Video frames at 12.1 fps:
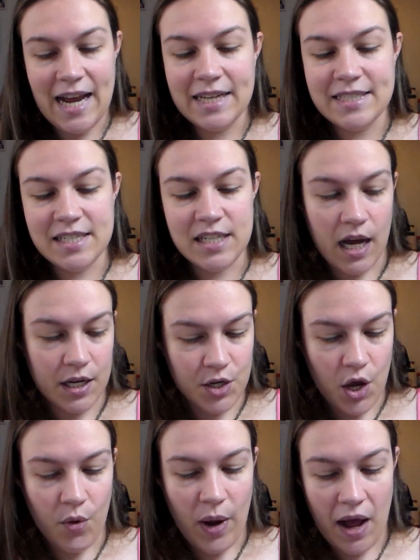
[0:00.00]
I did not
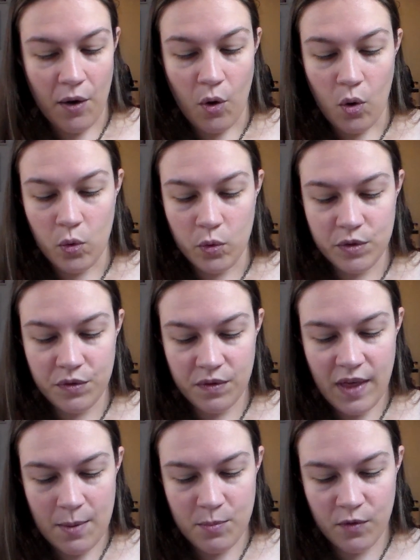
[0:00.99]
know how old
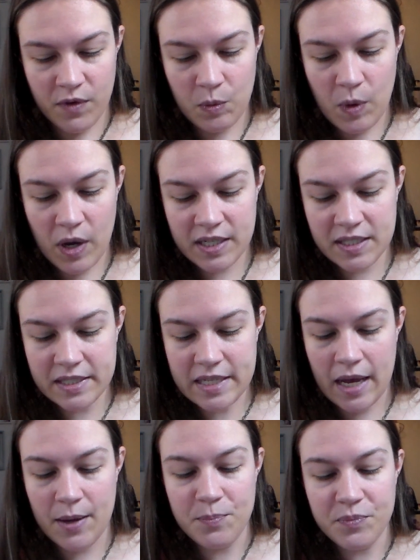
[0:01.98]
that movie was.
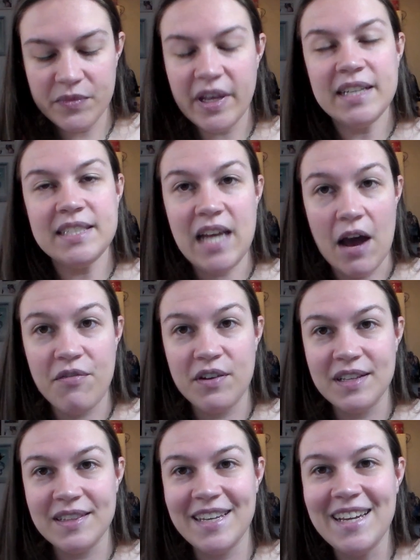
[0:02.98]
I
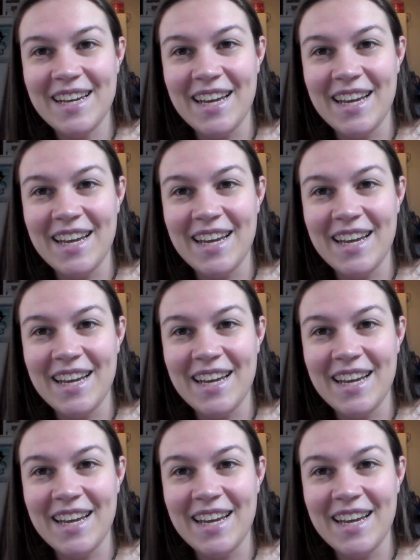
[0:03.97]
definitely,